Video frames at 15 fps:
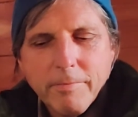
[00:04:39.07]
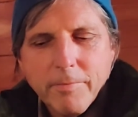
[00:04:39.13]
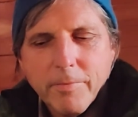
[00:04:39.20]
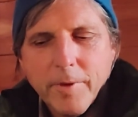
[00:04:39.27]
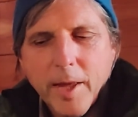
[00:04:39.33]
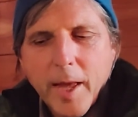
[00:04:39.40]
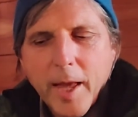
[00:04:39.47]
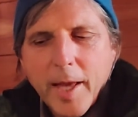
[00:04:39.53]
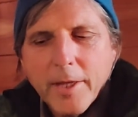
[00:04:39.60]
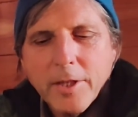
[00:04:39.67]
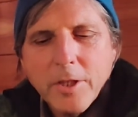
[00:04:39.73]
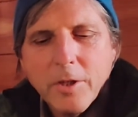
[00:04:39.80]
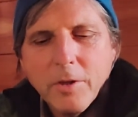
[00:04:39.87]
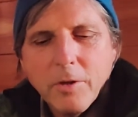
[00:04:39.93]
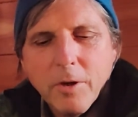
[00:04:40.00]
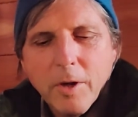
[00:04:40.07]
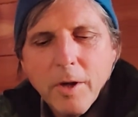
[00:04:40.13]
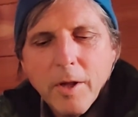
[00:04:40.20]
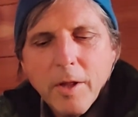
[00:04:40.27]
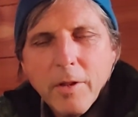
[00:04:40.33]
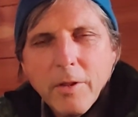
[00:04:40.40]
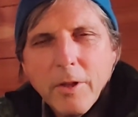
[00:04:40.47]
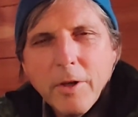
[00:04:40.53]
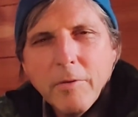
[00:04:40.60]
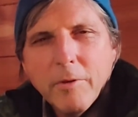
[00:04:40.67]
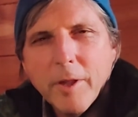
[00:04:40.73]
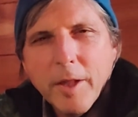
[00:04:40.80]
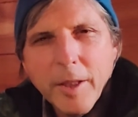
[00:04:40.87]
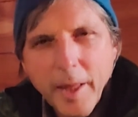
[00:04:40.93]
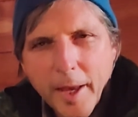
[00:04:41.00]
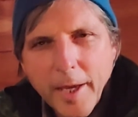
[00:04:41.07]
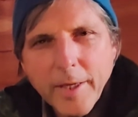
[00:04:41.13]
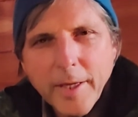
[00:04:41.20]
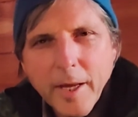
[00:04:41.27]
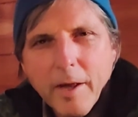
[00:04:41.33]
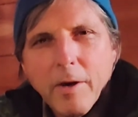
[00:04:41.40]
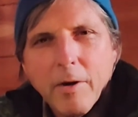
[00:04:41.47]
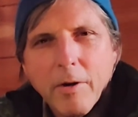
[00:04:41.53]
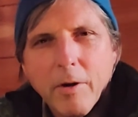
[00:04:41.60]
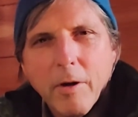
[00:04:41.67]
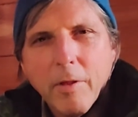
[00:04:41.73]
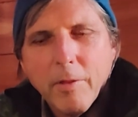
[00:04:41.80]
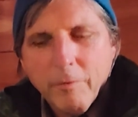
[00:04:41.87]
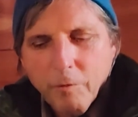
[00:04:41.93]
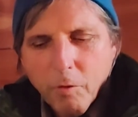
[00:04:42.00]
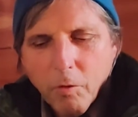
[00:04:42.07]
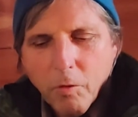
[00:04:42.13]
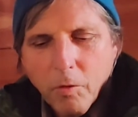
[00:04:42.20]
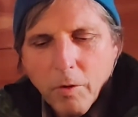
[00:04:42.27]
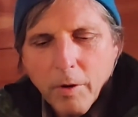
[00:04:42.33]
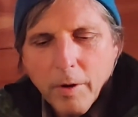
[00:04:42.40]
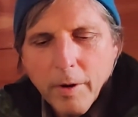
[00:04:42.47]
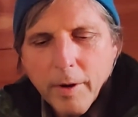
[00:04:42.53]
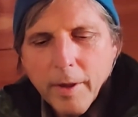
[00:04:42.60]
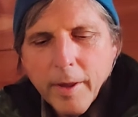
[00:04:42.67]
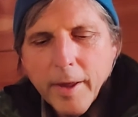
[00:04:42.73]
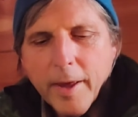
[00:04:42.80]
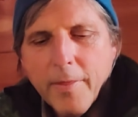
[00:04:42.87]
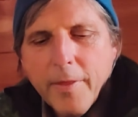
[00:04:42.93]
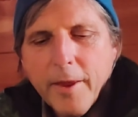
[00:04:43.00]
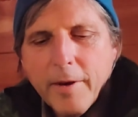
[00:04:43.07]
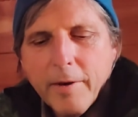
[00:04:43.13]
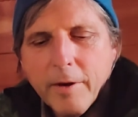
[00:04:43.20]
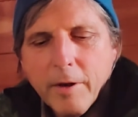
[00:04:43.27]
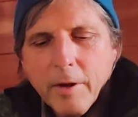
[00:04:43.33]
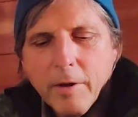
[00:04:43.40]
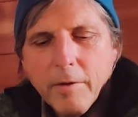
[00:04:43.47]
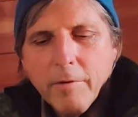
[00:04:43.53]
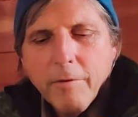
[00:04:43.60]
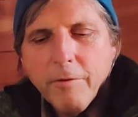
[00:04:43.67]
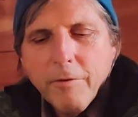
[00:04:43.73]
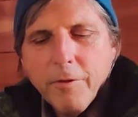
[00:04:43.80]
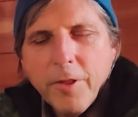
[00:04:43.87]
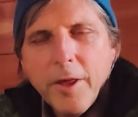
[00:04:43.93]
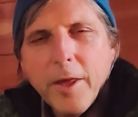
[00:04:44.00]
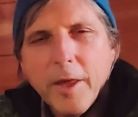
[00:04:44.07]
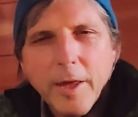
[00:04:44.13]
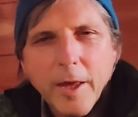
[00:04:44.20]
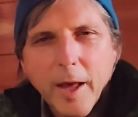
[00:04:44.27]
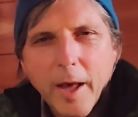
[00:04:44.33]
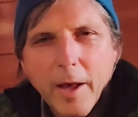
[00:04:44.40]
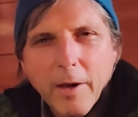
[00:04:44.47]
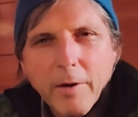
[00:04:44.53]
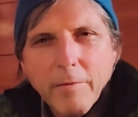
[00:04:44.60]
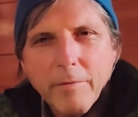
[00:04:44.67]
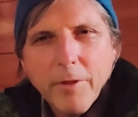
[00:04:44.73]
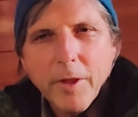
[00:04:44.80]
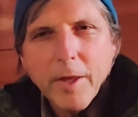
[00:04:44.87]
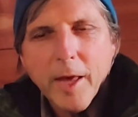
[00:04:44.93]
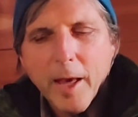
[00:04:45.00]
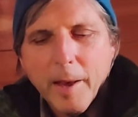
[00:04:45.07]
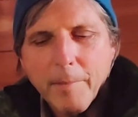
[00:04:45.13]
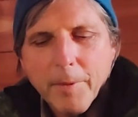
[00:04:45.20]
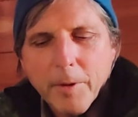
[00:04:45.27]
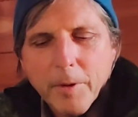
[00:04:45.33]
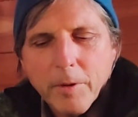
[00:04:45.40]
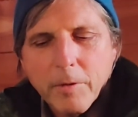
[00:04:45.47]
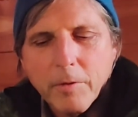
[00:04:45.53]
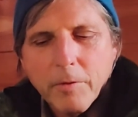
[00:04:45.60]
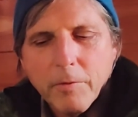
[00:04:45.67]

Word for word: had to literally lay down on the floor and then flee out of the Capitol